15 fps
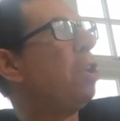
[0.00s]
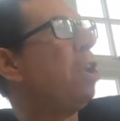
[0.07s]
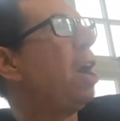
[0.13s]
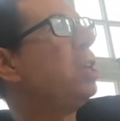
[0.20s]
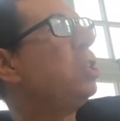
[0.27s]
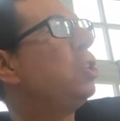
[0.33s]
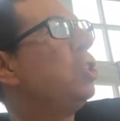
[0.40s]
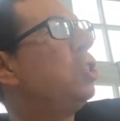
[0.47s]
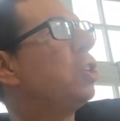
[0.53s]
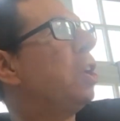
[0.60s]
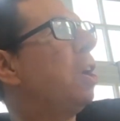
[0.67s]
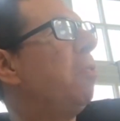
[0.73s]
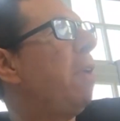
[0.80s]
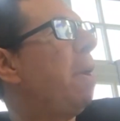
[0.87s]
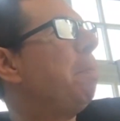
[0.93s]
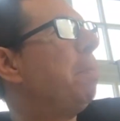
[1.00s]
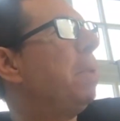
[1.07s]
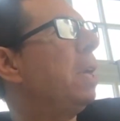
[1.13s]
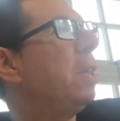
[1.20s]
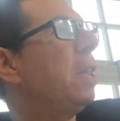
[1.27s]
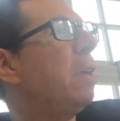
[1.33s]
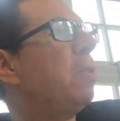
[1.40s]
19th of
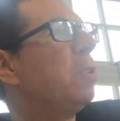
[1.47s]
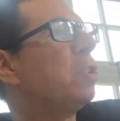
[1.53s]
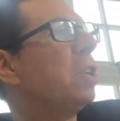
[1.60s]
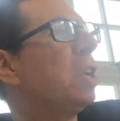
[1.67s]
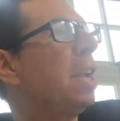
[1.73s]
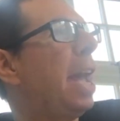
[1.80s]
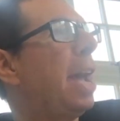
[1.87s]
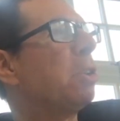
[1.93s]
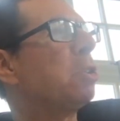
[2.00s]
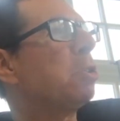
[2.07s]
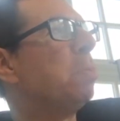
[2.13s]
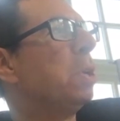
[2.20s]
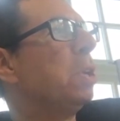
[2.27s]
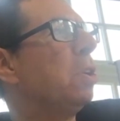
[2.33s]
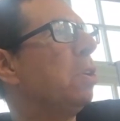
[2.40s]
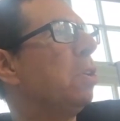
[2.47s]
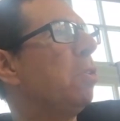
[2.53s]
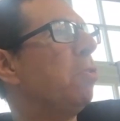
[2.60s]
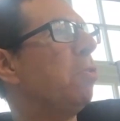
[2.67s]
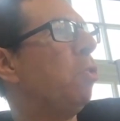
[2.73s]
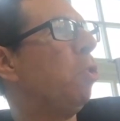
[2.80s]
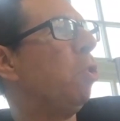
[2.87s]
November, there is an announcement
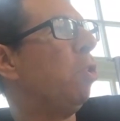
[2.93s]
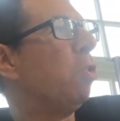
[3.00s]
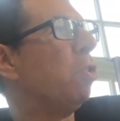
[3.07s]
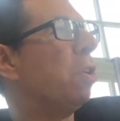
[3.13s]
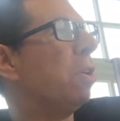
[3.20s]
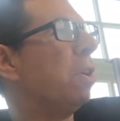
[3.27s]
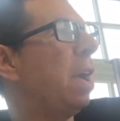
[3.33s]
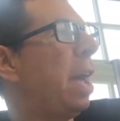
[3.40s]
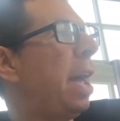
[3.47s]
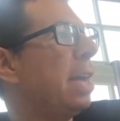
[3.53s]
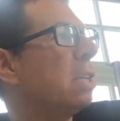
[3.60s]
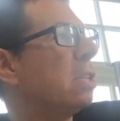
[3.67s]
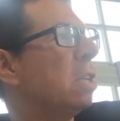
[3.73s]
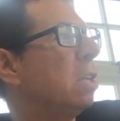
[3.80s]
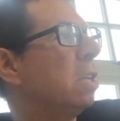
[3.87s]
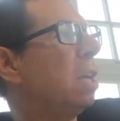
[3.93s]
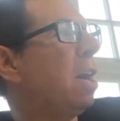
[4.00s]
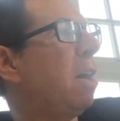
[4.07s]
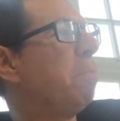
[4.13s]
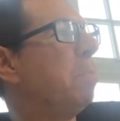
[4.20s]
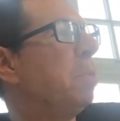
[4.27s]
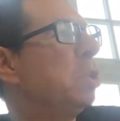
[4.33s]
for the excellent
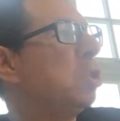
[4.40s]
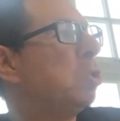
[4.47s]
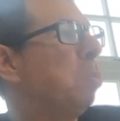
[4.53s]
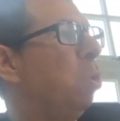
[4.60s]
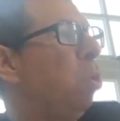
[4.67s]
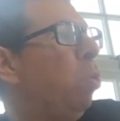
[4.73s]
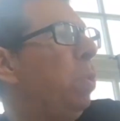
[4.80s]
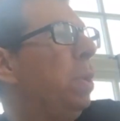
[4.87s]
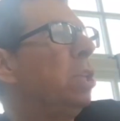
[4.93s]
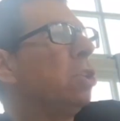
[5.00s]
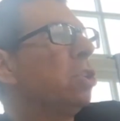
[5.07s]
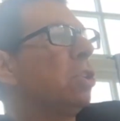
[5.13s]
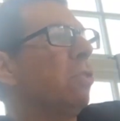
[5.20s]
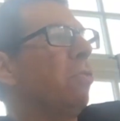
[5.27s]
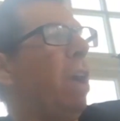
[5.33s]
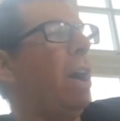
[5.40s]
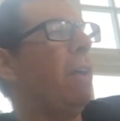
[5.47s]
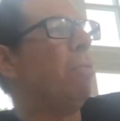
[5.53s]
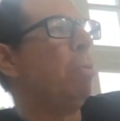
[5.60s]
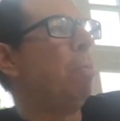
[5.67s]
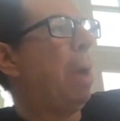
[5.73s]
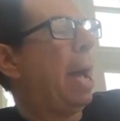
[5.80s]
government Sport Winter
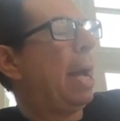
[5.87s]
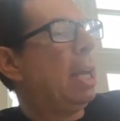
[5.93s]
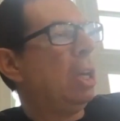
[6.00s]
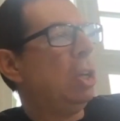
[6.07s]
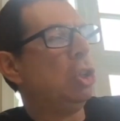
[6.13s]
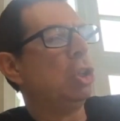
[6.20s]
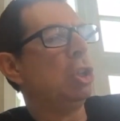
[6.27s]
Survival Package